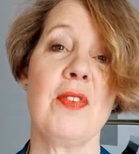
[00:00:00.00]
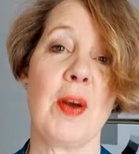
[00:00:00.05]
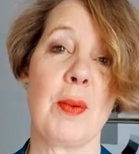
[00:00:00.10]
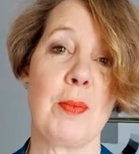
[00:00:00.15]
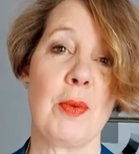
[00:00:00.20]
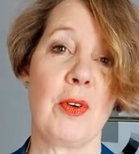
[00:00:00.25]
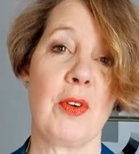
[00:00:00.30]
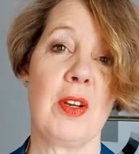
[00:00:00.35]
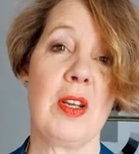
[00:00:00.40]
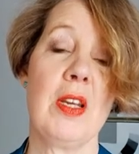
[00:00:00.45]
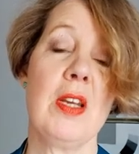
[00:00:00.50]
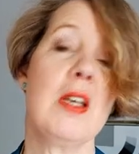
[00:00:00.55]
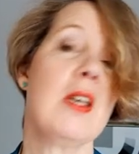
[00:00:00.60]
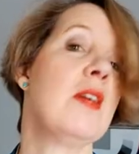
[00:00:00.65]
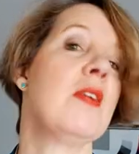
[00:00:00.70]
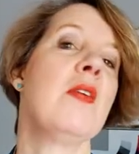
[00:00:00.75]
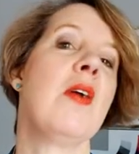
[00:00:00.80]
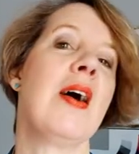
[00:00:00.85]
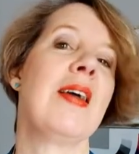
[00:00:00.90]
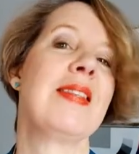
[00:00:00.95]
February
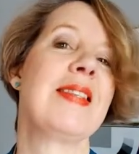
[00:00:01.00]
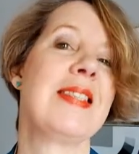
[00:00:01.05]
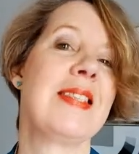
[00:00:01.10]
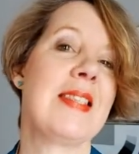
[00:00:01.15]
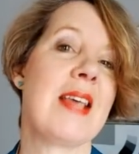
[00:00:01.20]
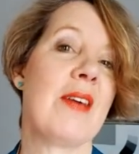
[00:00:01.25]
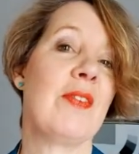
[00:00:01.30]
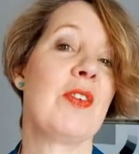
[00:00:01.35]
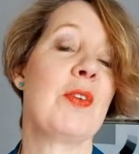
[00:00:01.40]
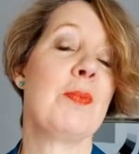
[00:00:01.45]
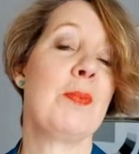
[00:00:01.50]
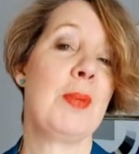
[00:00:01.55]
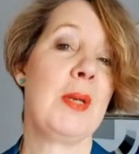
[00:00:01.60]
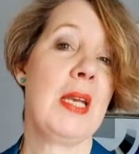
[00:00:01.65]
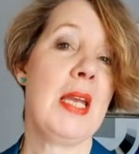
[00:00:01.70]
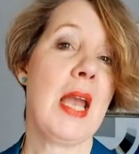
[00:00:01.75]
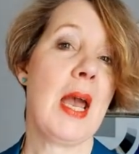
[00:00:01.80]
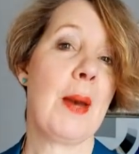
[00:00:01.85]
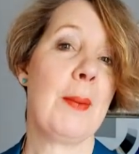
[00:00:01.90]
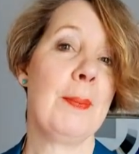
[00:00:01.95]
at 7
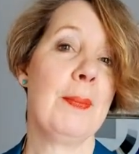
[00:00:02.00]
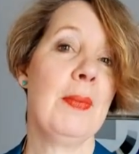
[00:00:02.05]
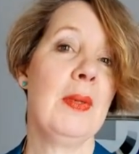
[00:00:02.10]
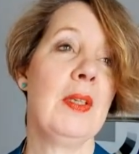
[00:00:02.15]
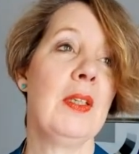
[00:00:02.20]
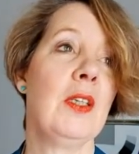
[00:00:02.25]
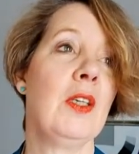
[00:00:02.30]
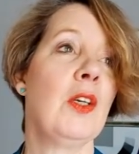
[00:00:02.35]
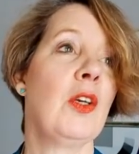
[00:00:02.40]
p.m,